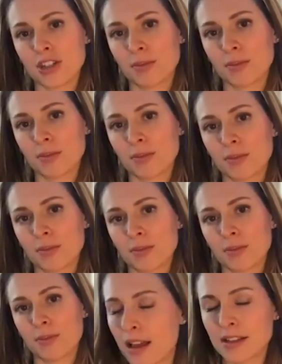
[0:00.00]
your
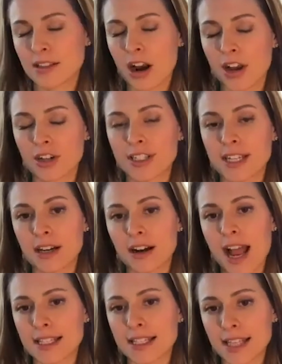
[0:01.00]
your dinner
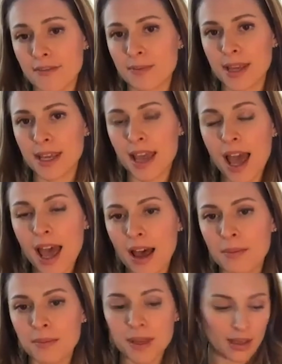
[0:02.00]
at 7 p.m.,